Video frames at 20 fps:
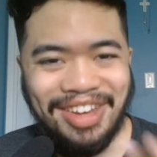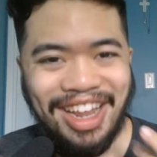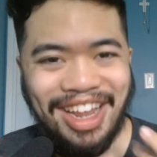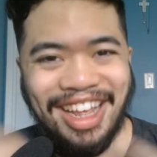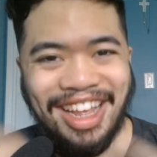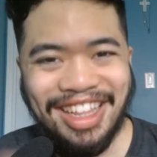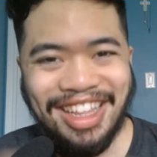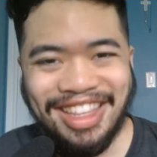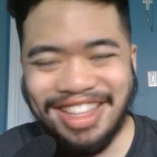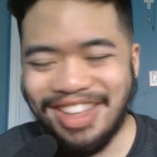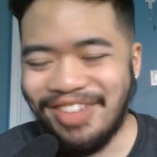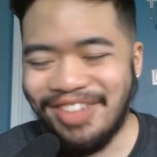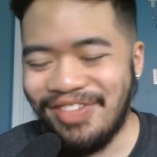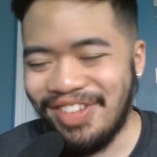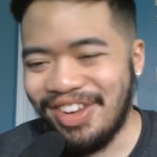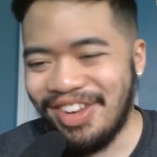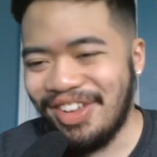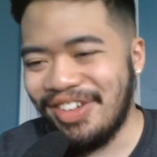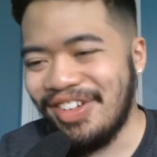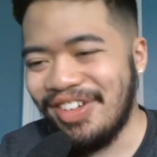dance sub
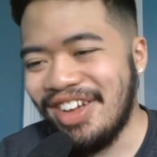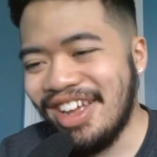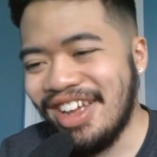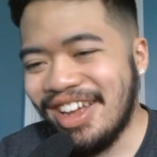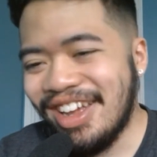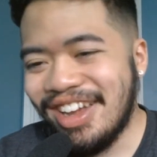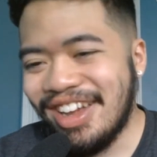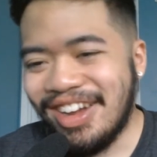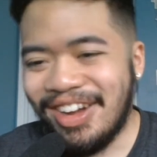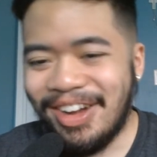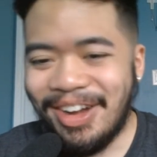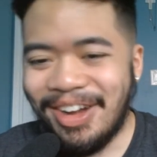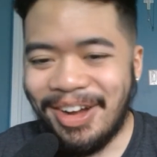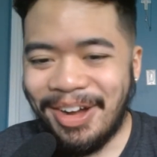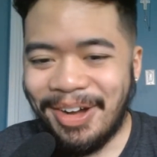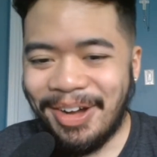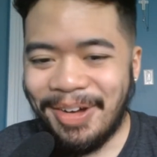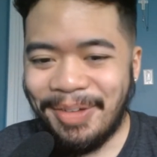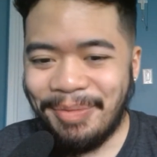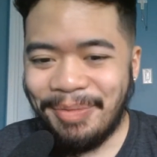video.
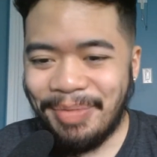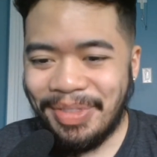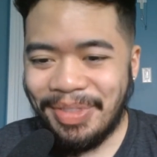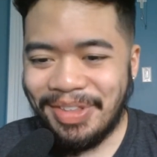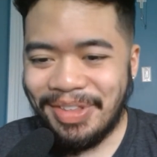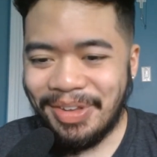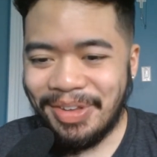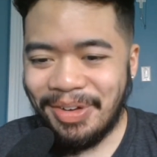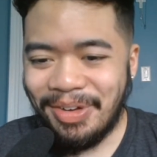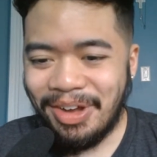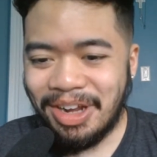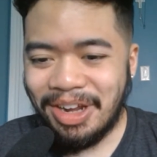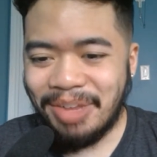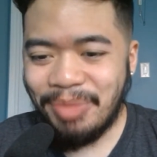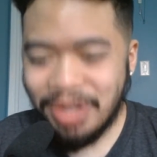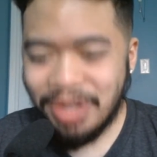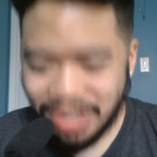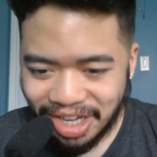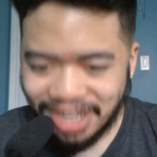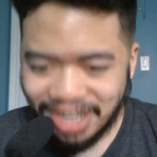Um, so I'm going to
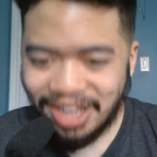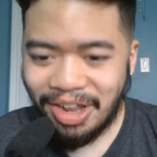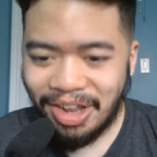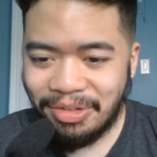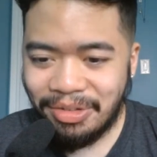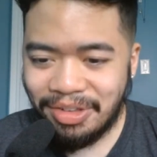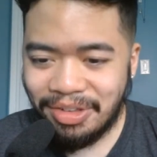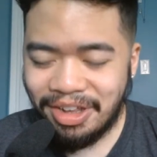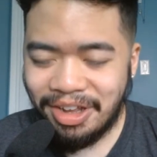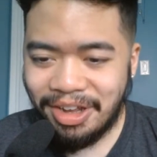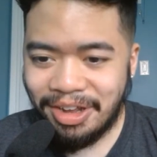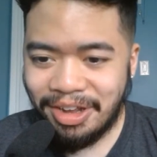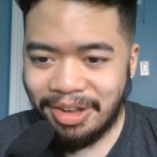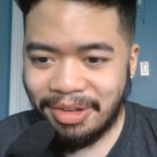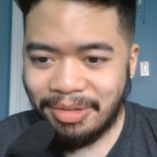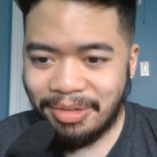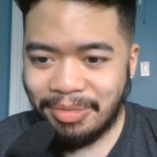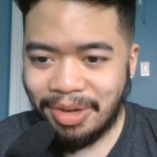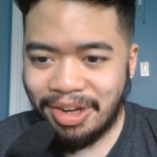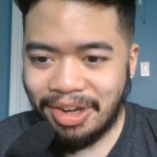be checking out
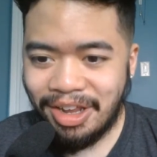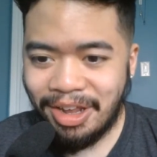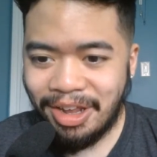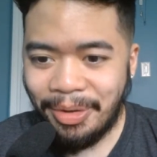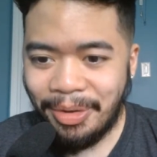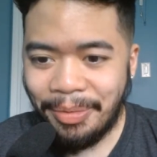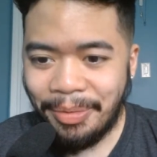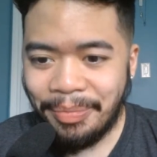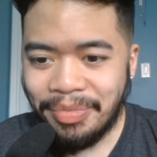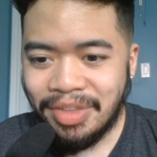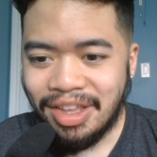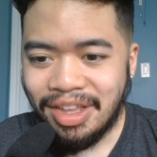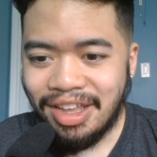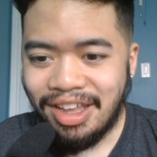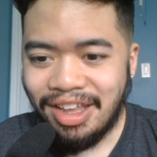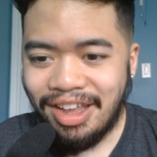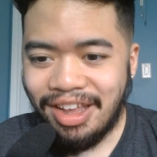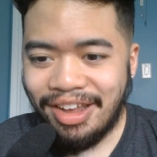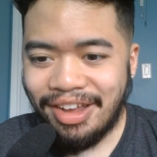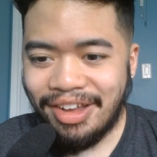uh, right now
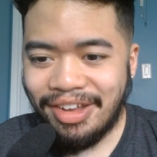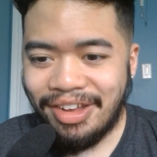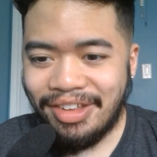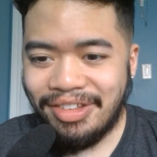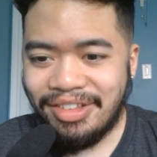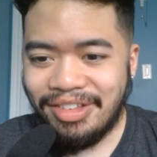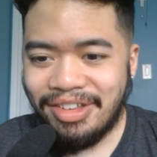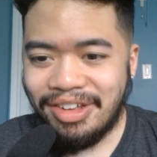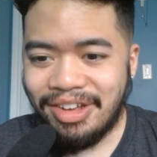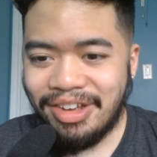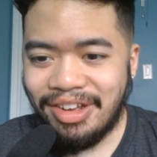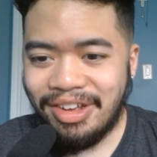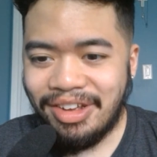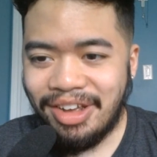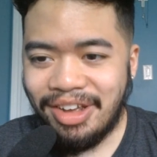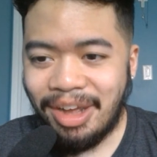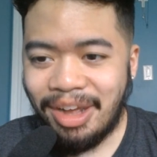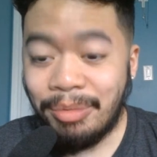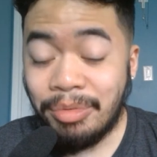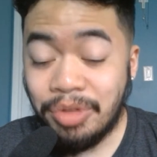and
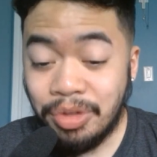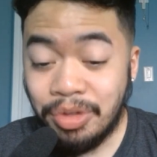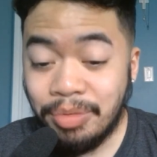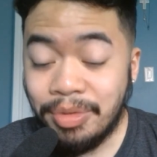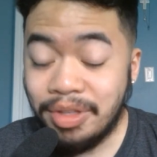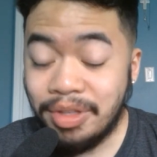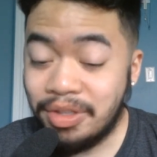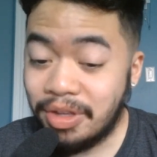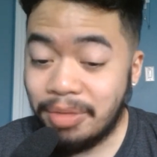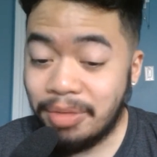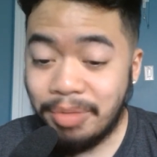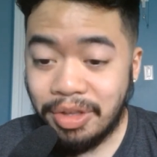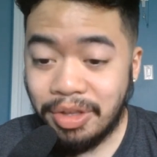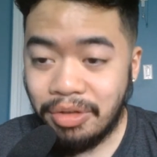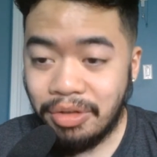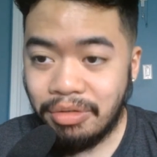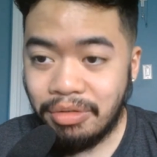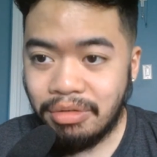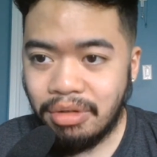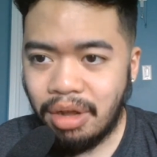uh, I'm assuming it's gonna be
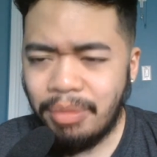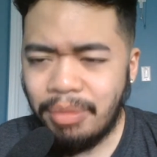cute.